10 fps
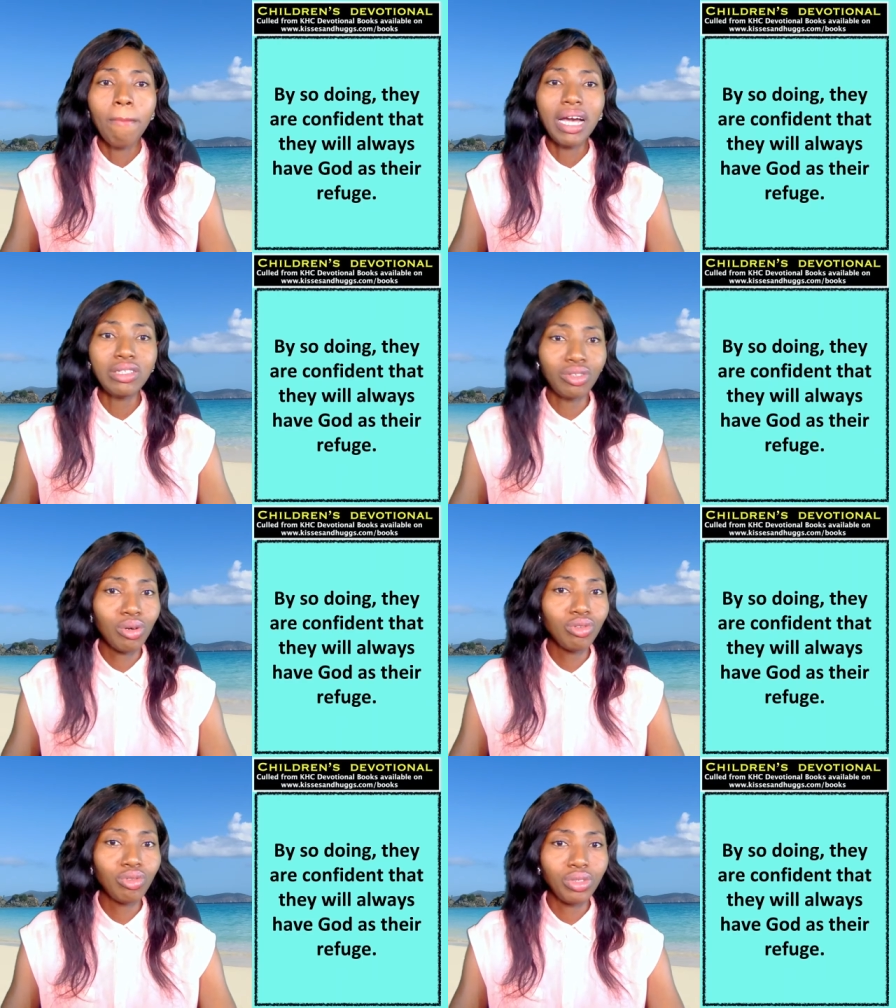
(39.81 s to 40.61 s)
By
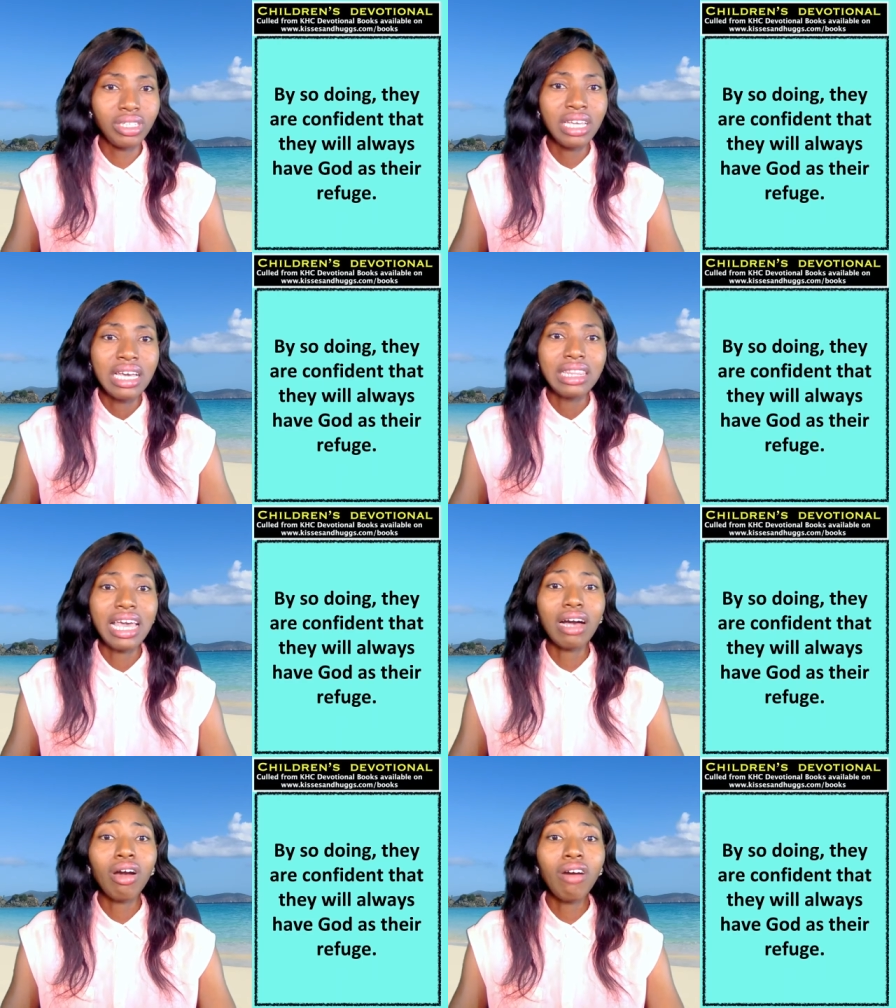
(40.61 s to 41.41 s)
so doing,
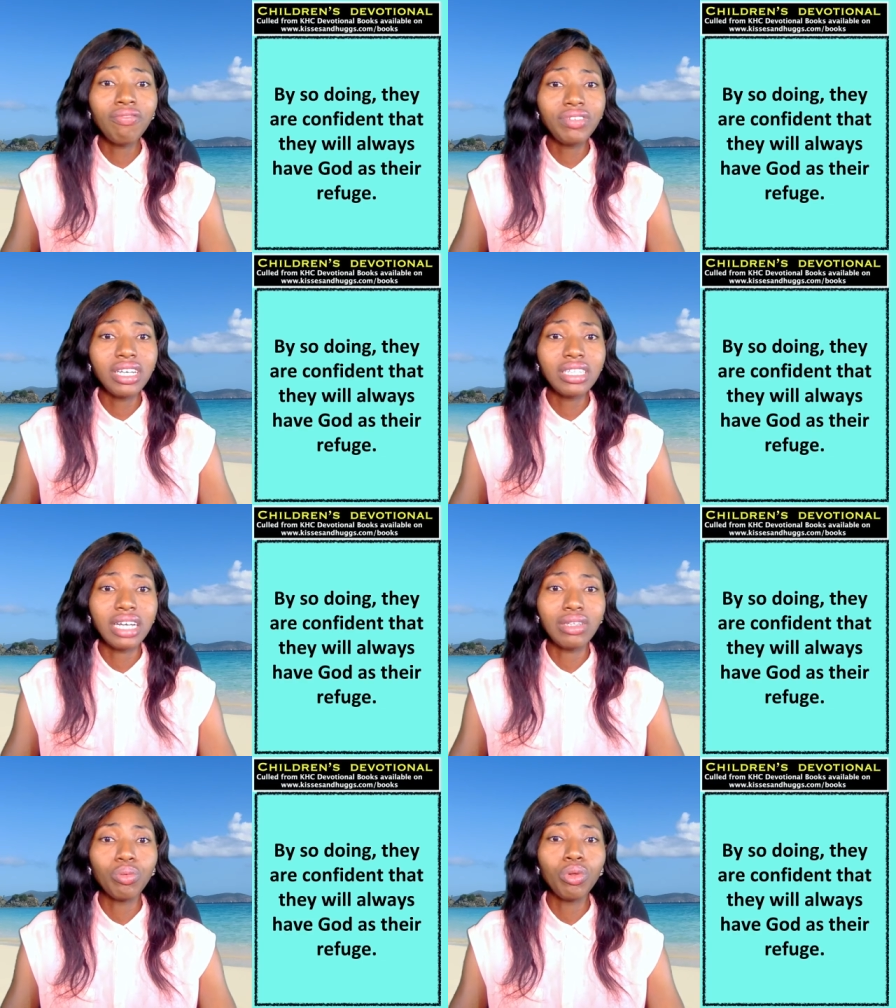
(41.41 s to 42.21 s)
they are confident
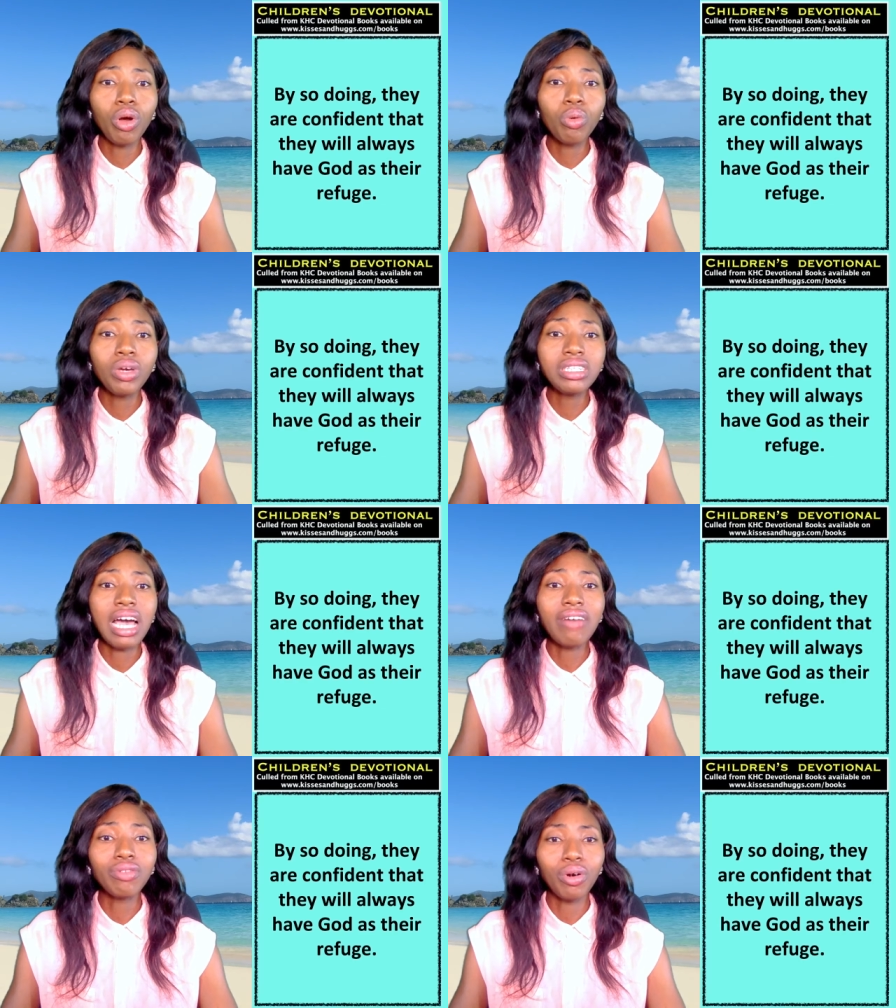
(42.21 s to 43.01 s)
that they will always
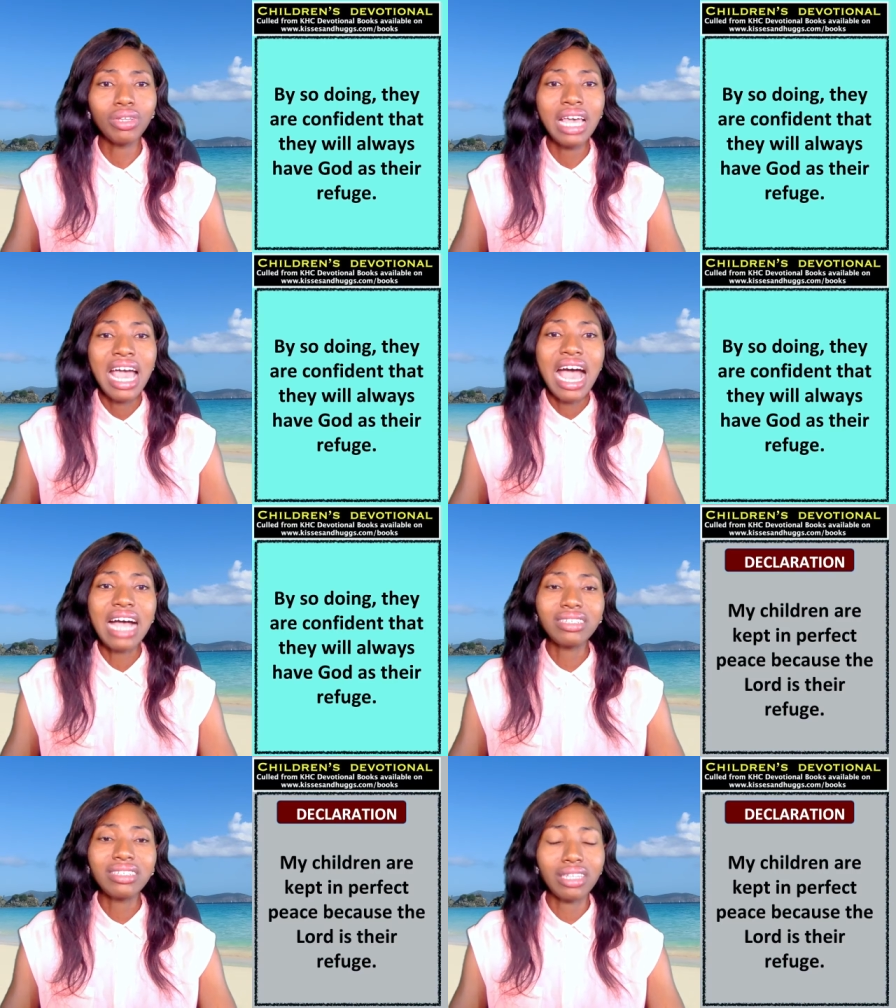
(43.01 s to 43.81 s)
have God
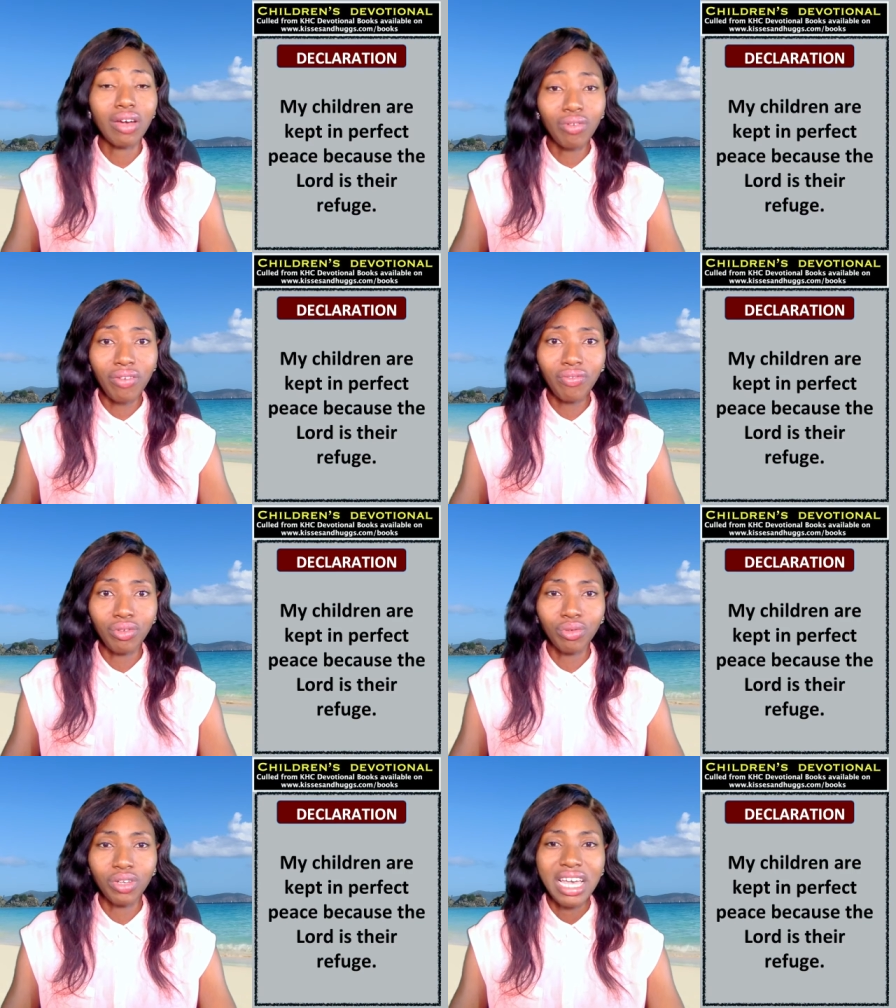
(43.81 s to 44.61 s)
as their
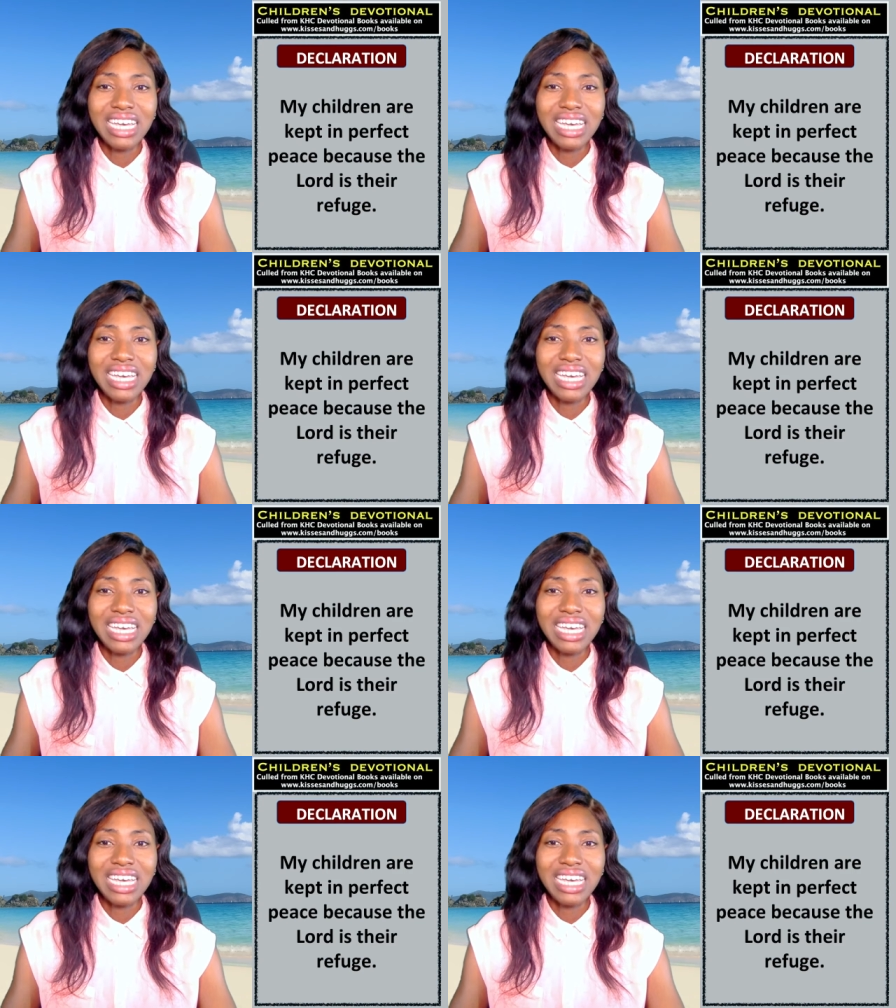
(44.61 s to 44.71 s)
refuge.